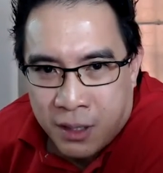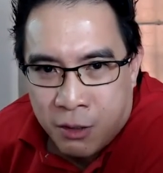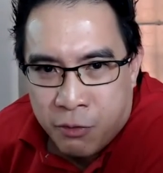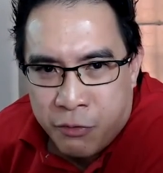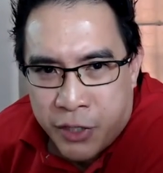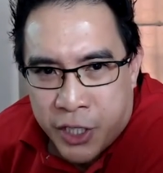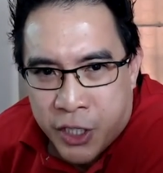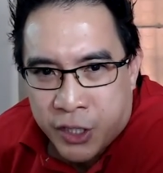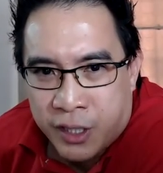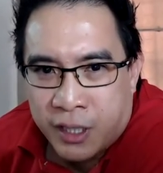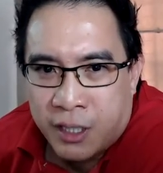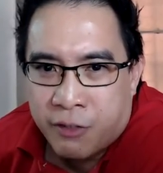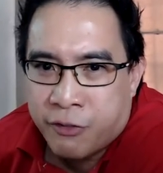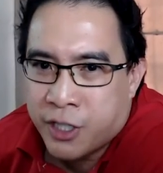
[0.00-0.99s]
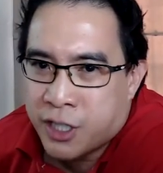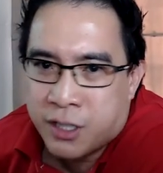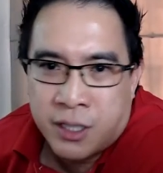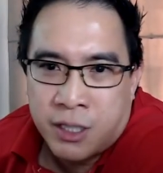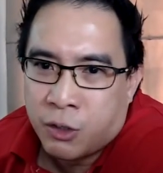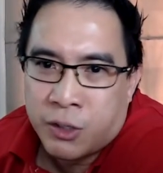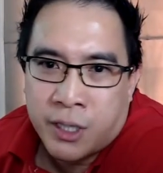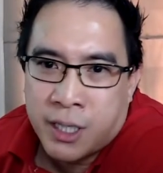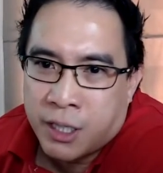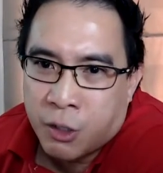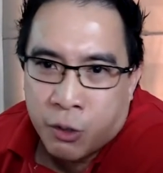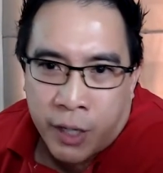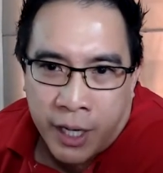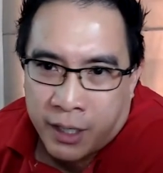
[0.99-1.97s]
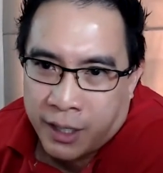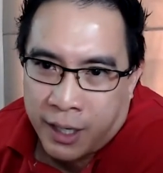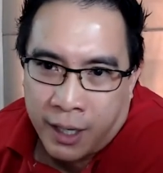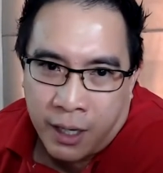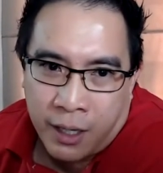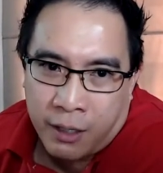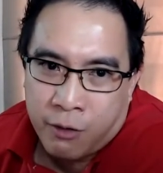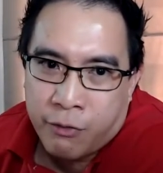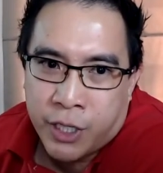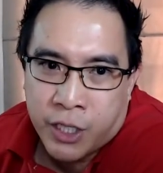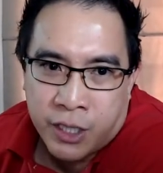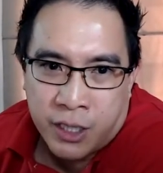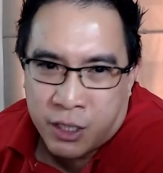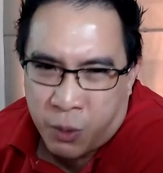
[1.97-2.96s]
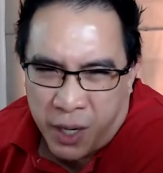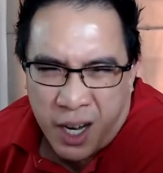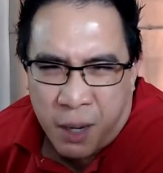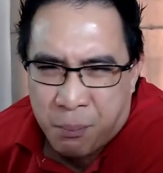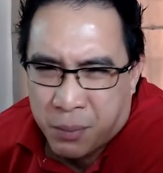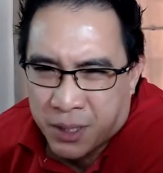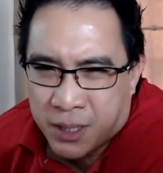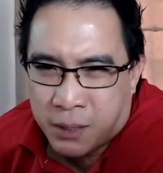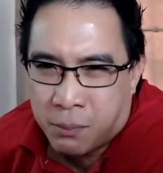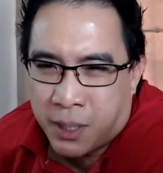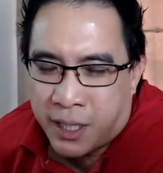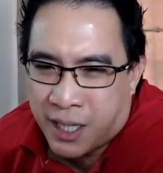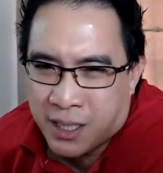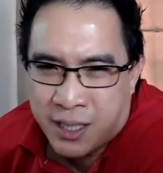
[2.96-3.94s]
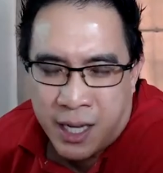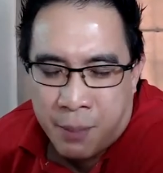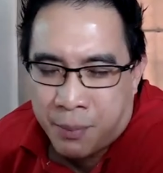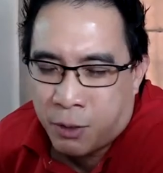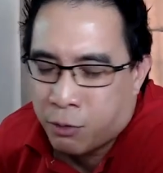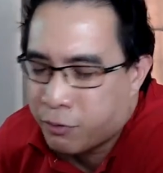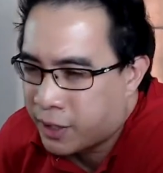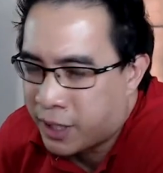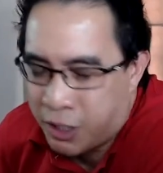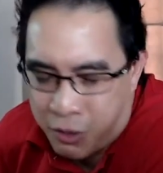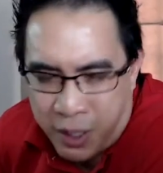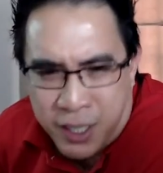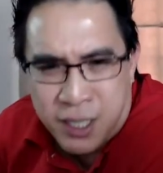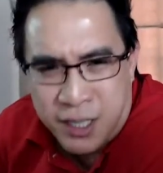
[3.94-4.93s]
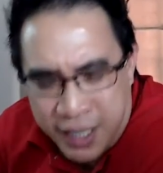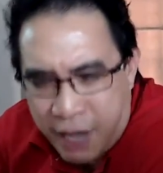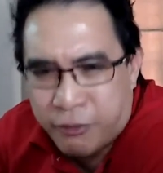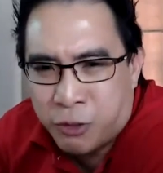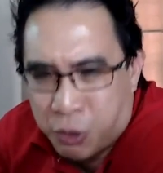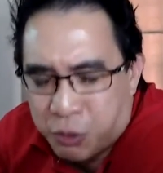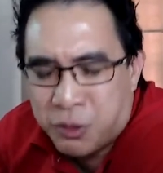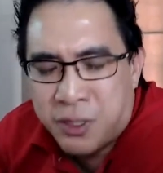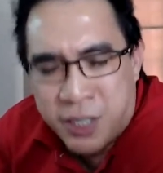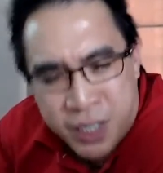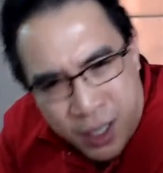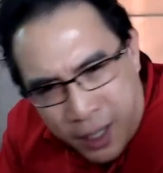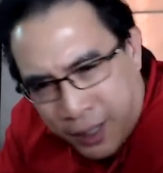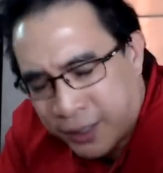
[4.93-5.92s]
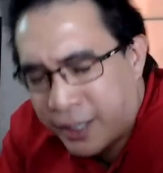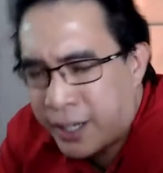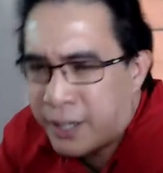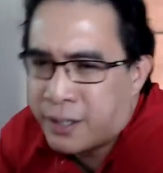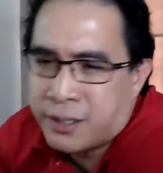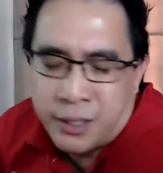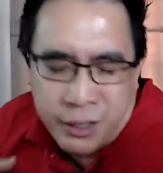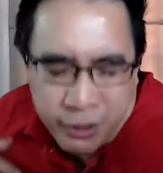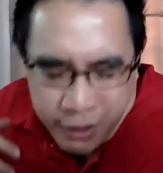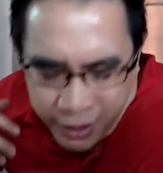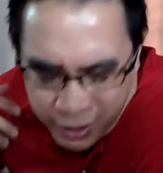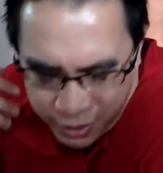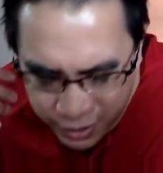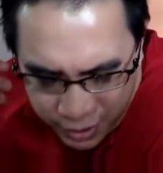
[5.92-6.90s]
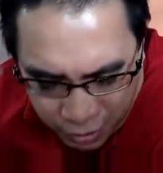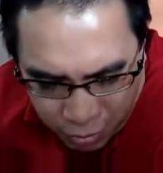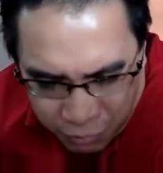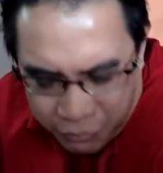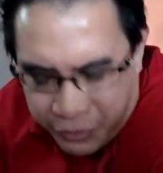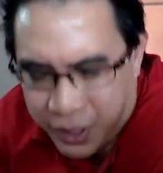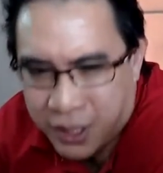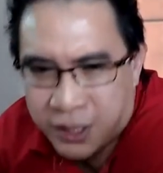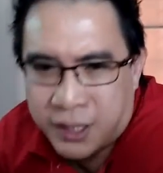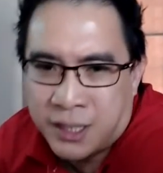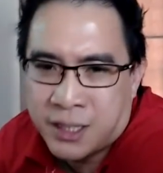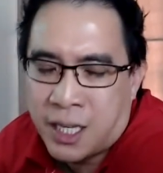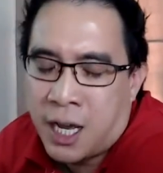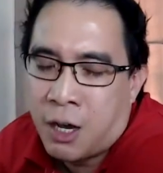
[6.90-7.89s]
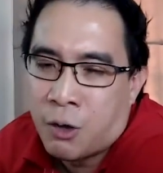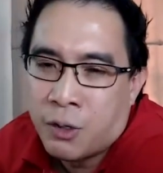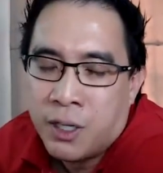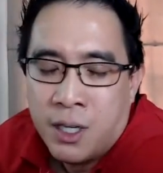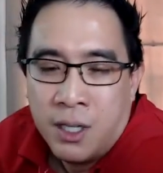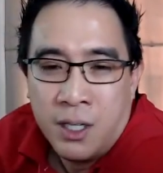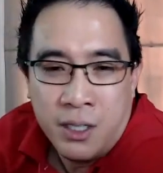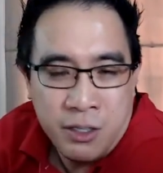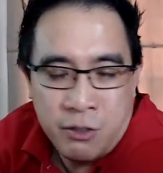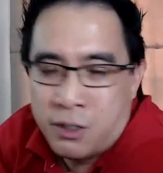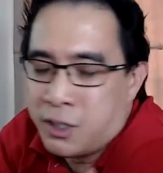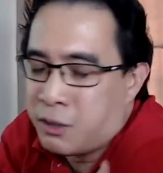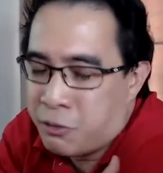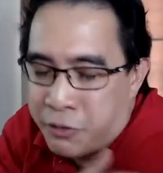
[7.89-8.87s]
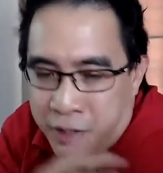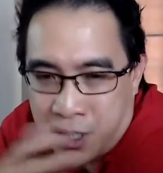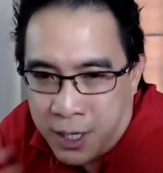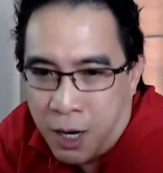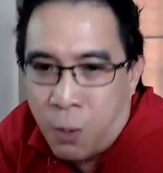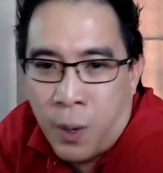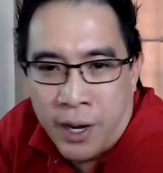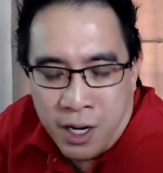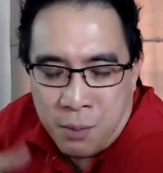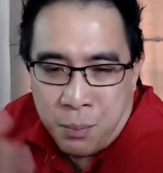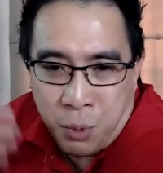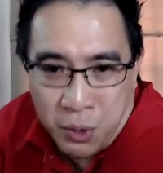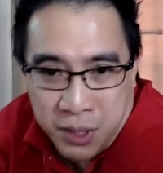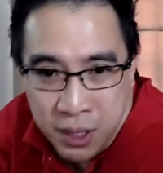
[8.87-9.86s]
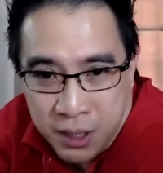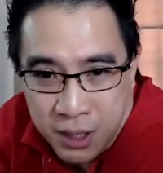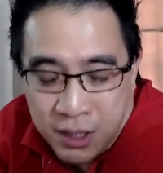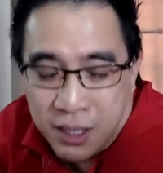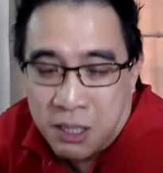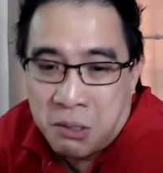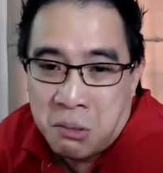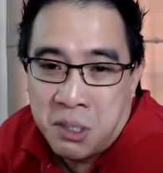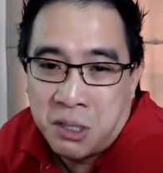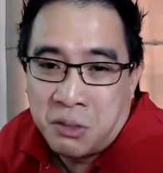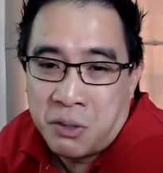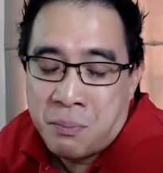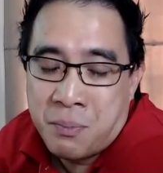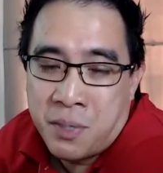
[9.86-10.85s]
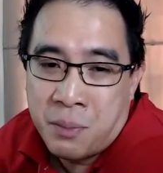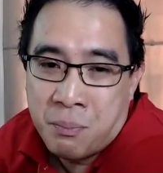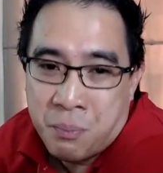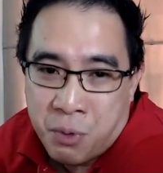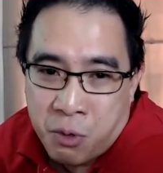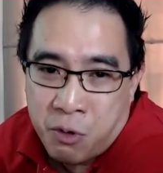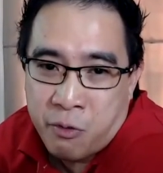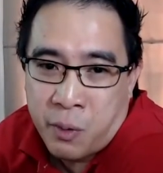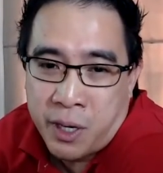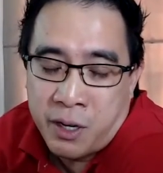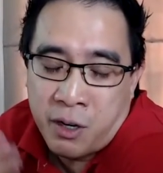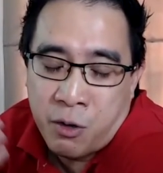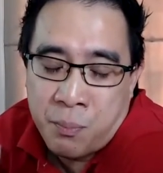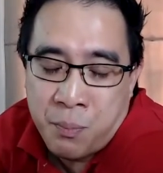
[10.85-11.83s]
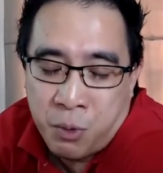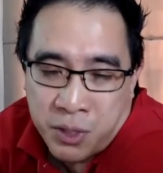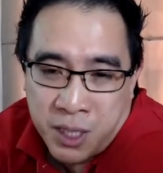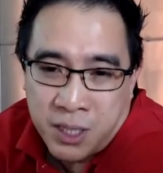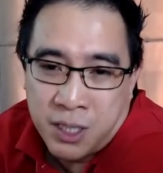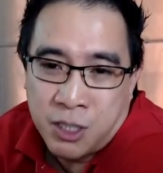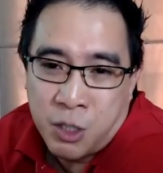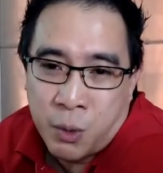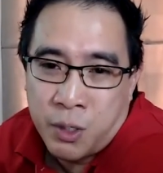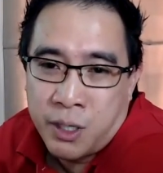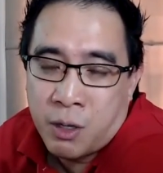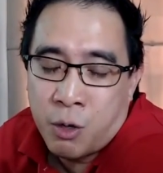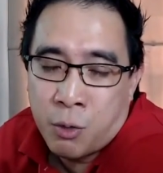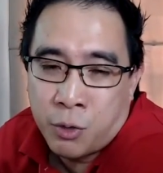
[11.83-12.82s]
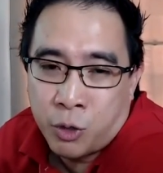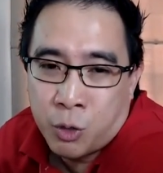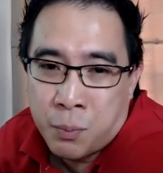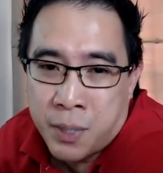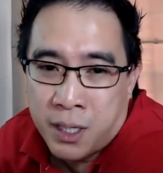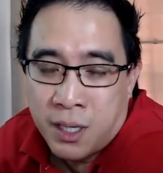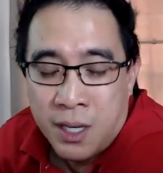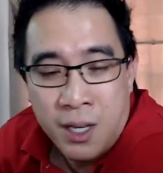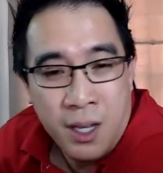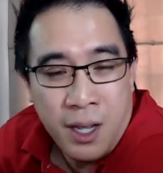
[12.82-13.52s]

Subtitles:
Innovation and efficiency don't really go hand in hand. Like, innovation is quite cumbersome. Like, it doesn't happen overnight. You actually have to trial and error. You actually need to figure things out. You need to figure out what are the processes that you need to improve, what are the processes you want to automate.